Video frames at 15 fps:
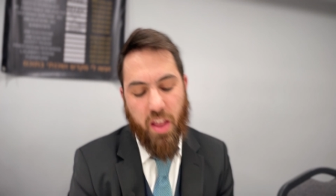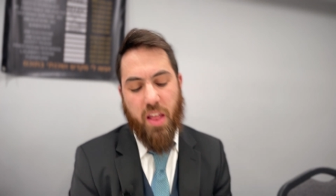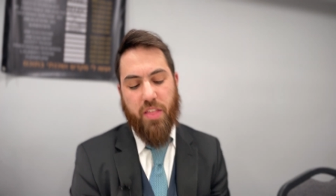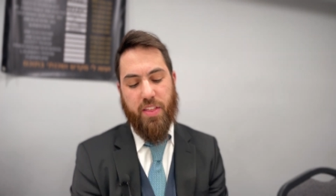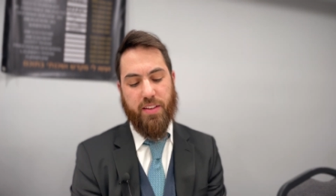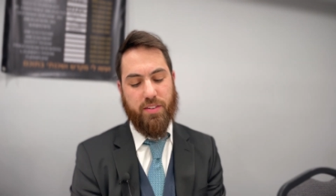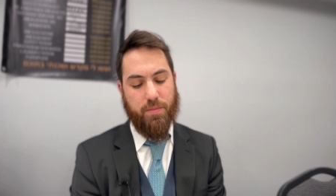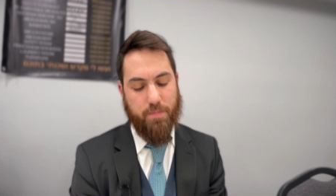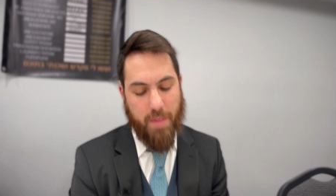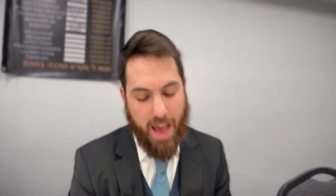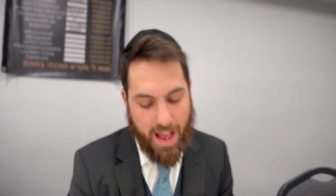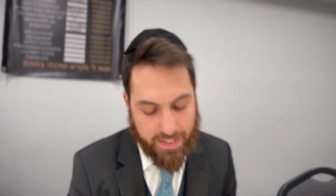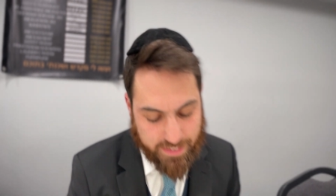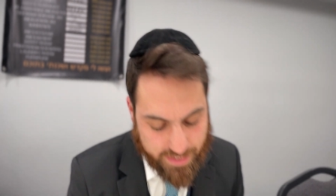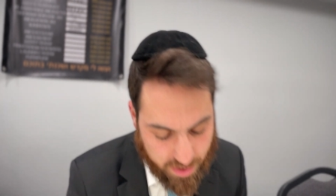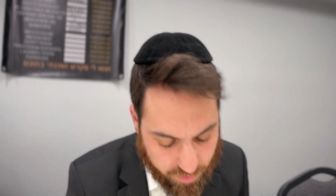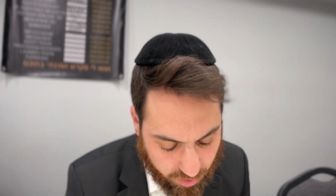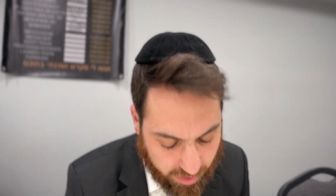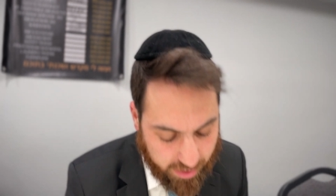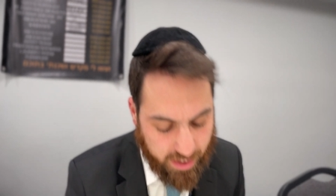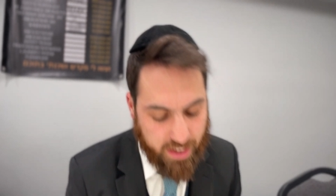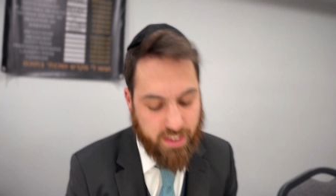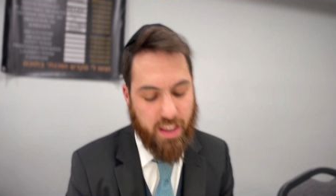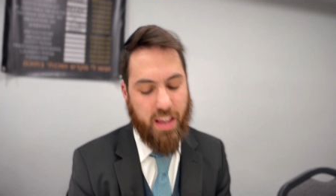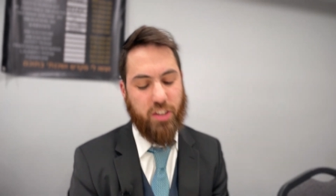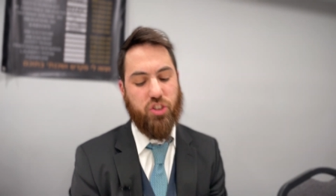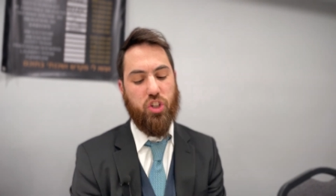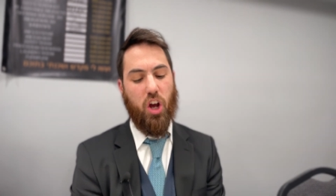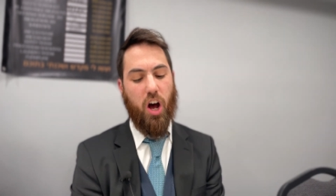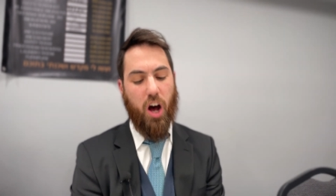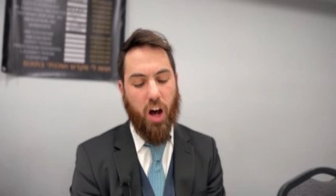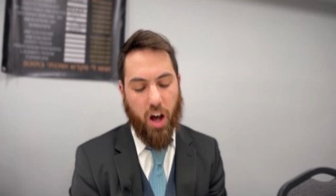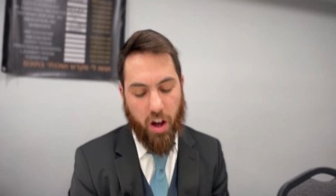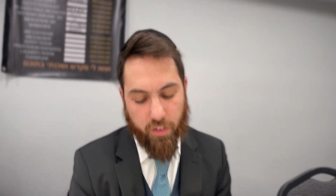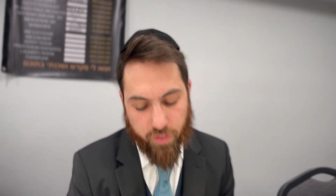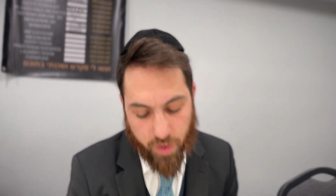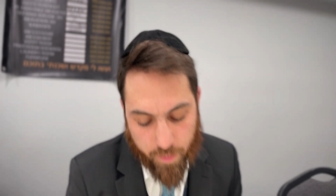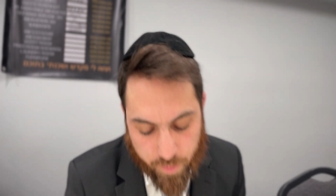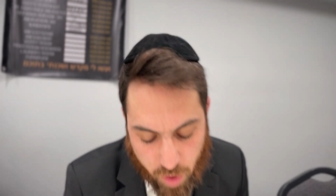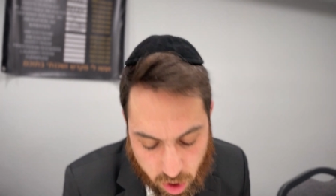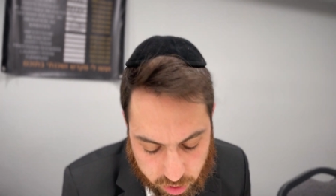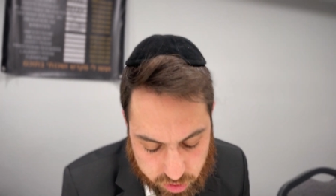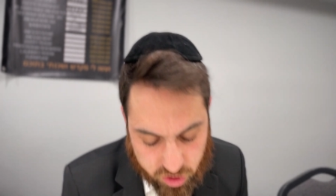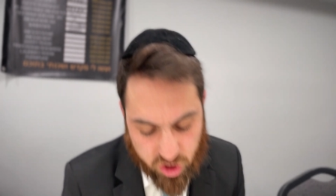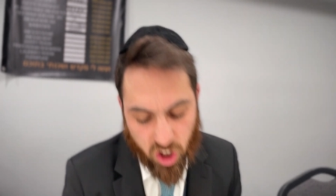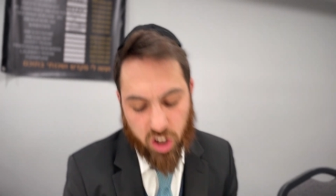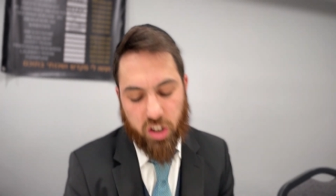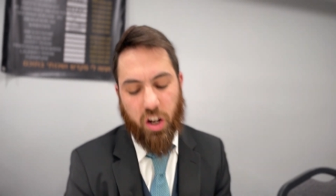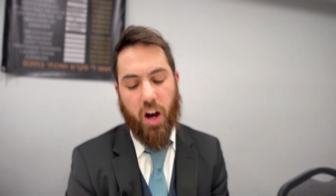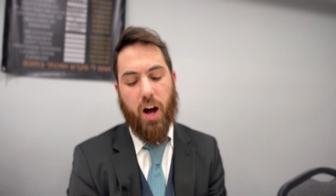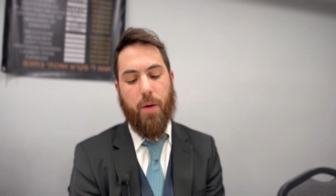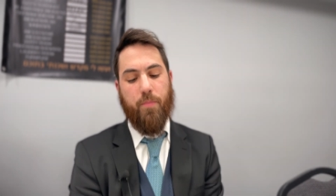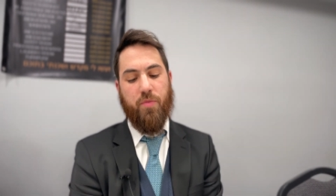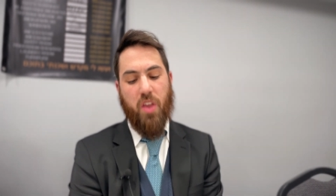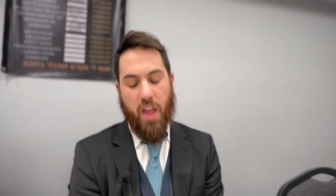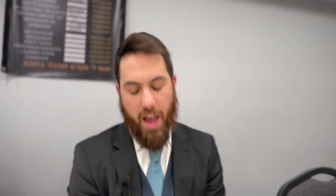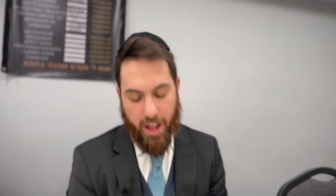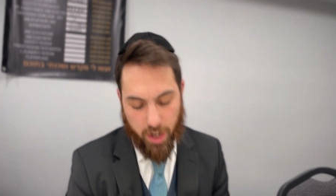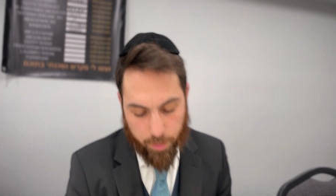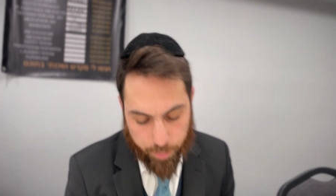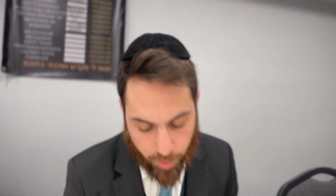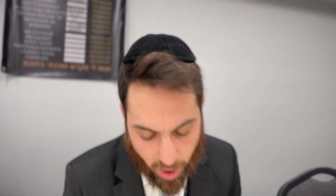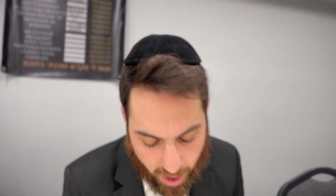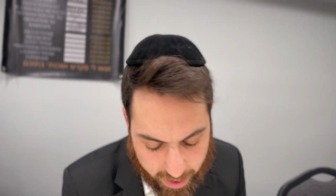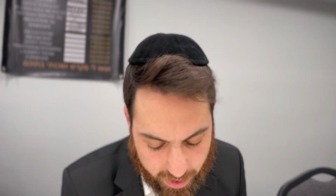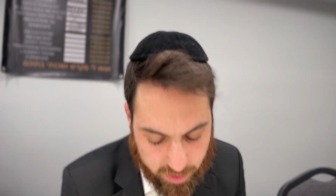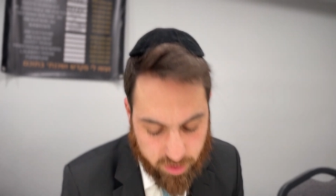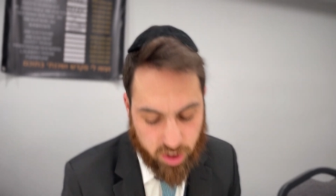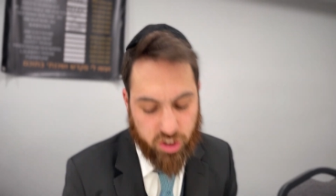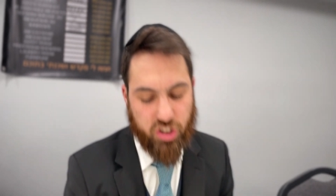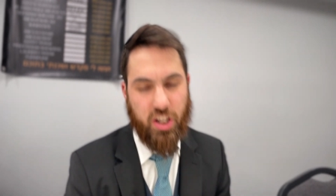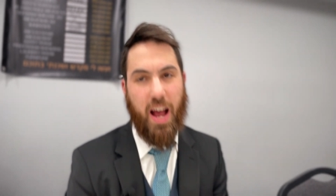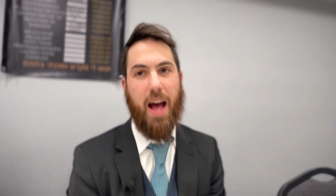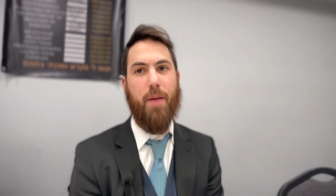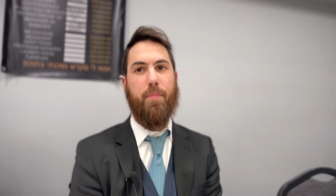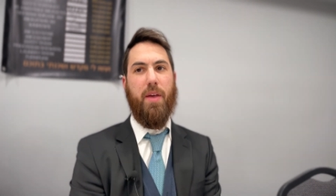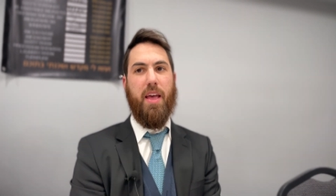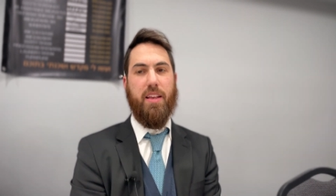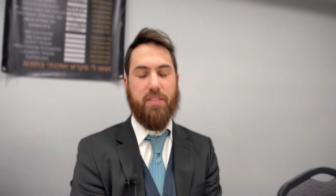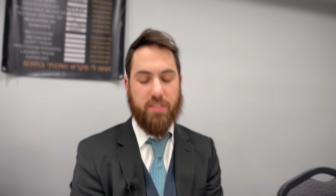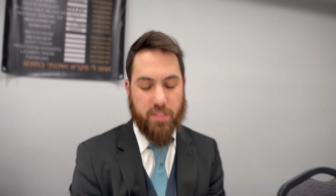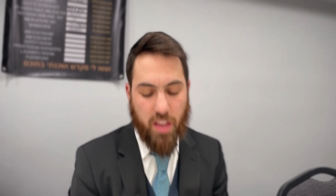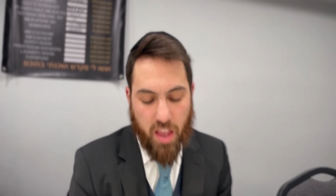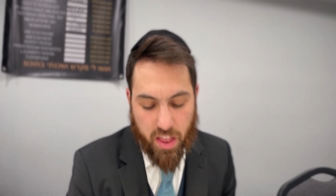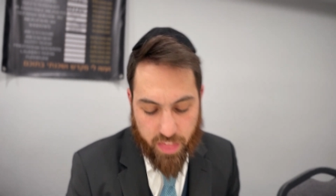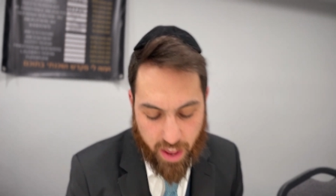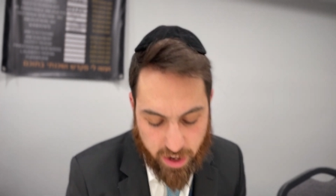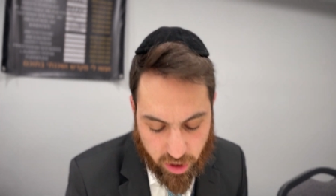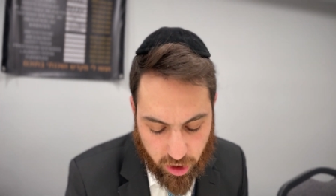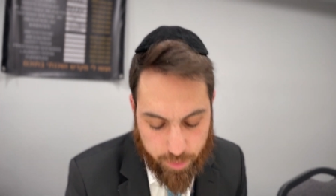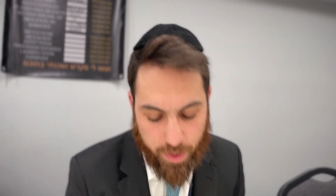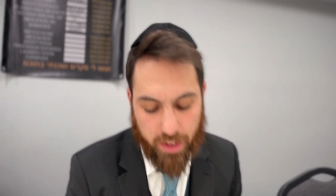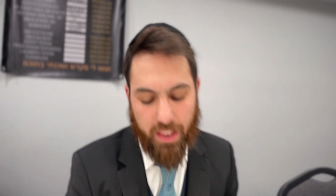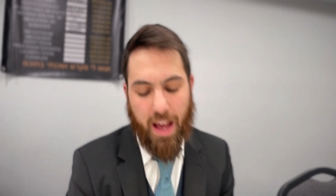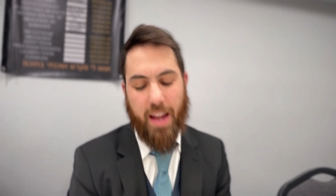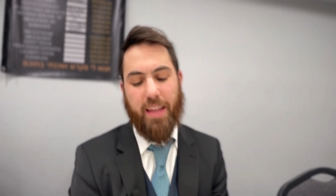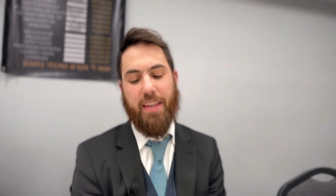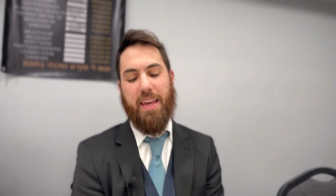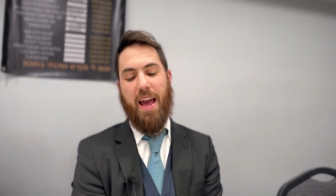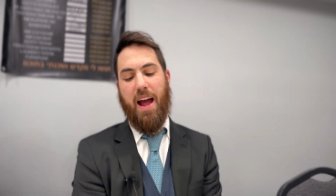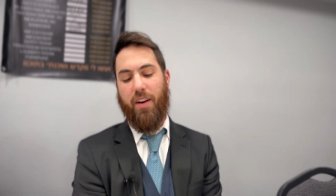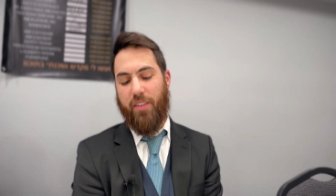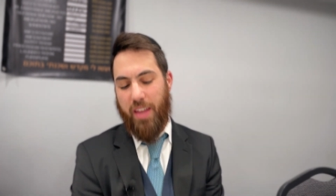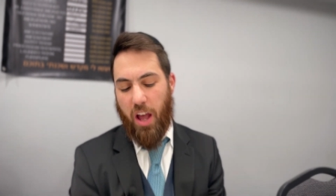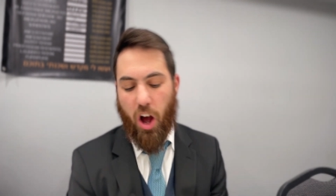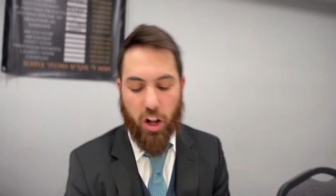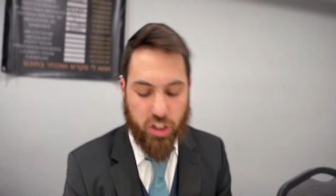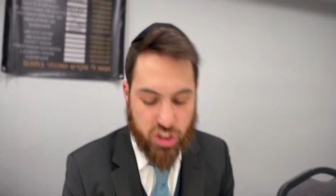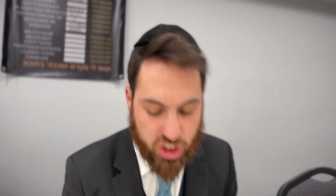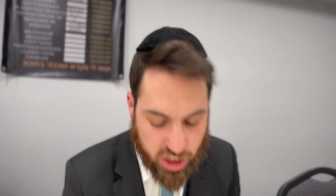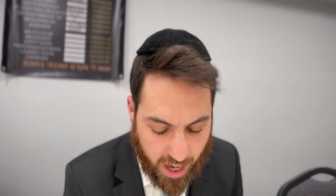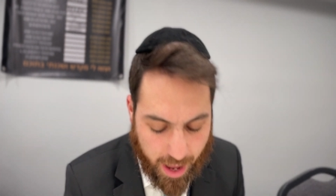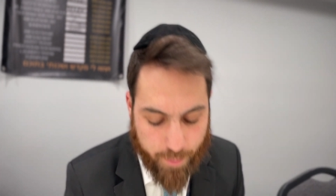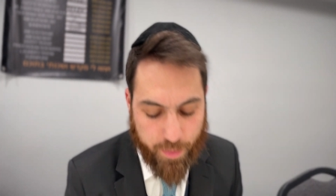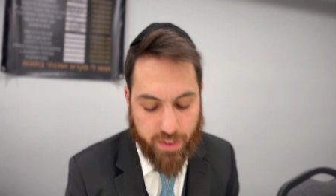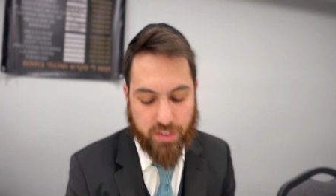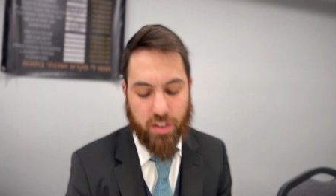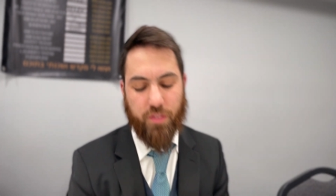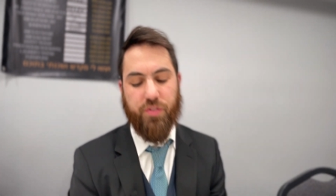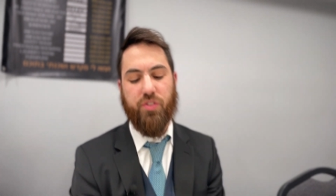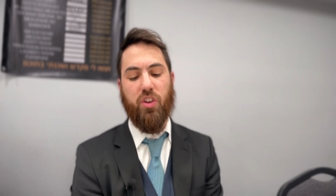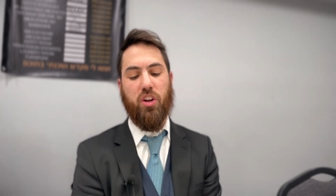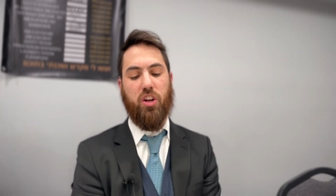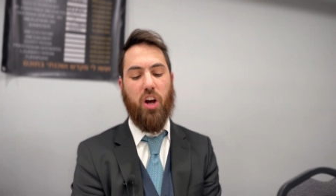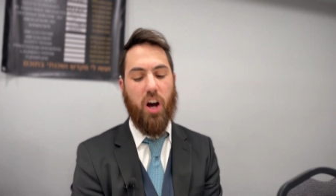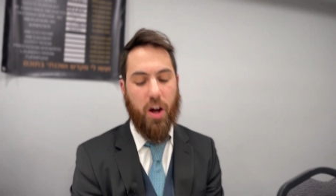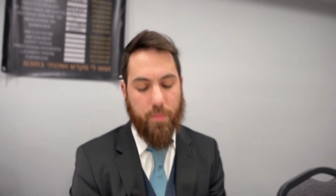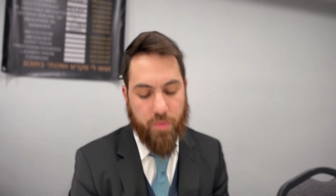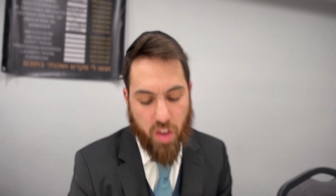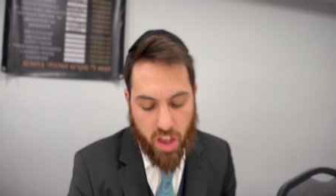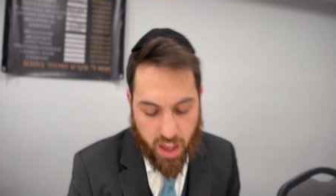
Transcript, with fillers: this massive chiddush of Sukkah and apply it to Shabbos that you're going to be allowed to carry on Shabbos of Sukkah